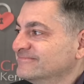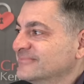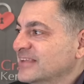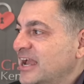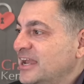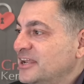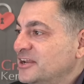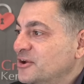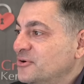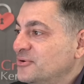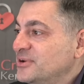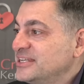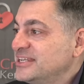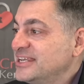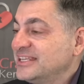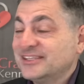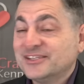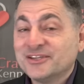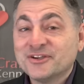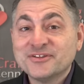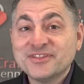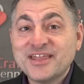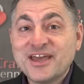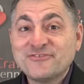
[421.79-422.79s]
I know he didn't
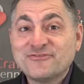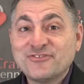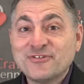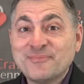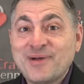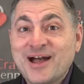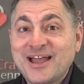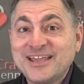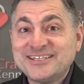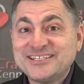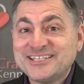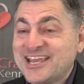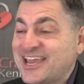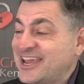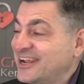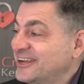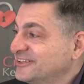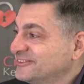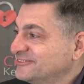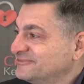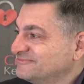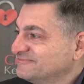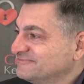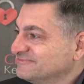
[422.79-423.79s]
learn that from my
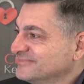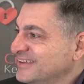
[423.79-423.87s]
channel.